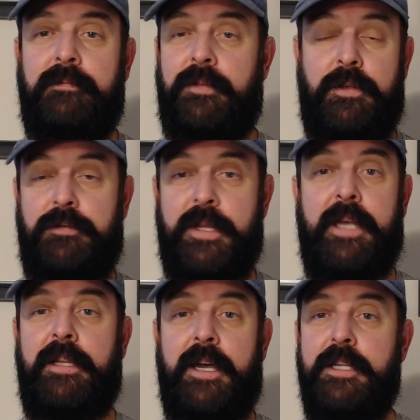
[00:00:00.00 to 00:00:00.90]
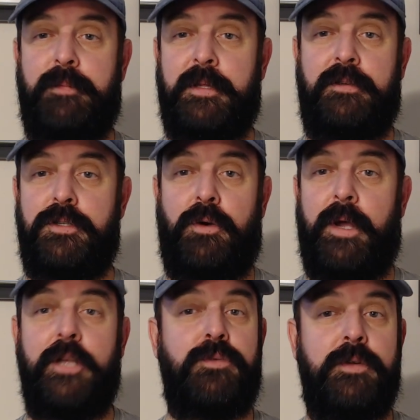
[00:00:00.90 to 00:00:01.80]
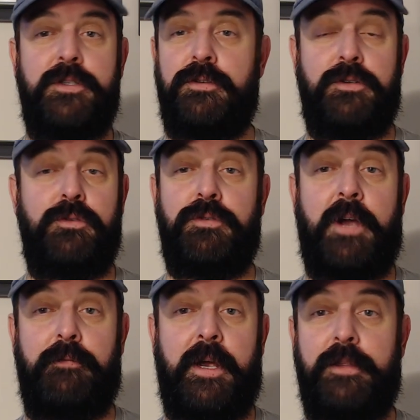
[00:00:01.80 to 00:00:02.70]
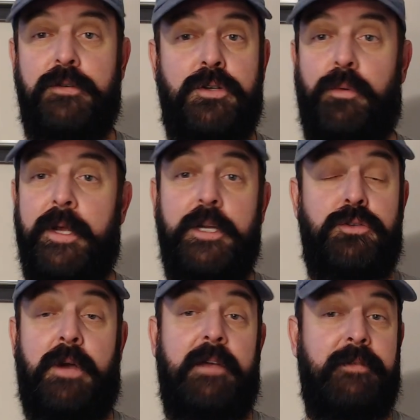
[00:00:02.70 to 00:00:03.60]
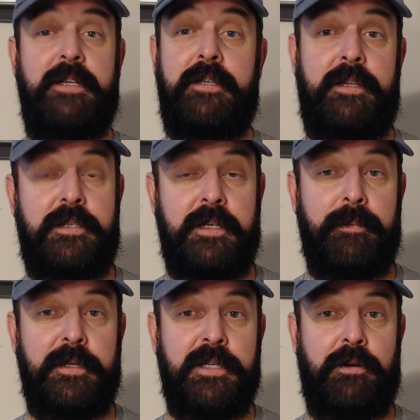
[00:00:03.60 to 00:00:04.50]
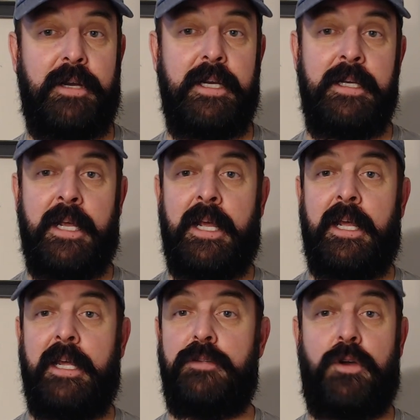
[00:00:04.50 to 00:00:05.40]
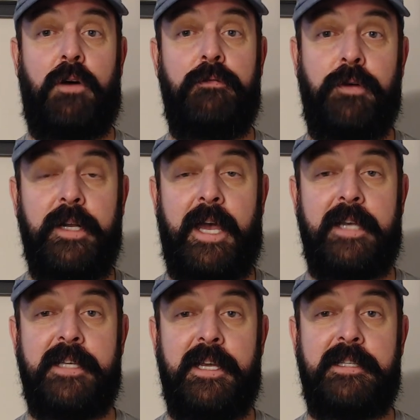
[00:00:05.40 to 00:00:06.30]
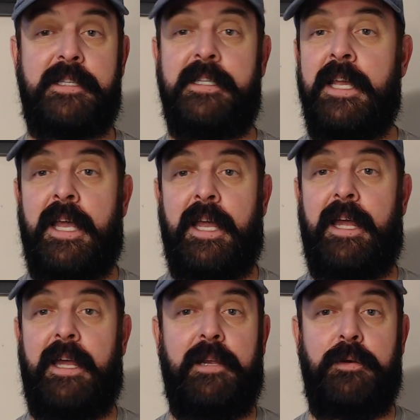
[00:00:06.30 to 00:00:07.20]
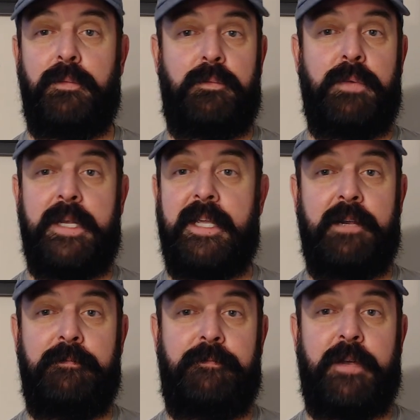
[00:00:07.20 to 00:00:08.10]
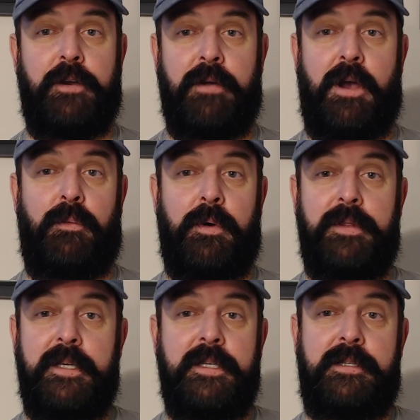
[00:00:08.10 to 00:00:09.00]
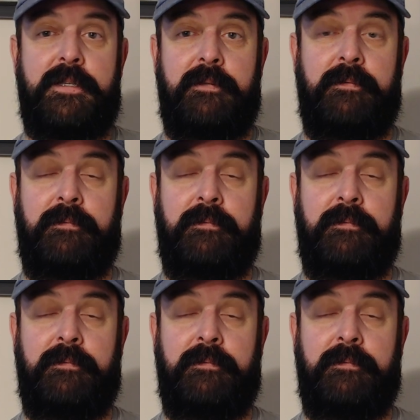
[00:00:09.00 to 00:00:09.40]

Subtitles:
the headlights, but there's no entrance, there's no driveway, there's no way to drive into this cemetery. It's all foot access, and we can't figure out where these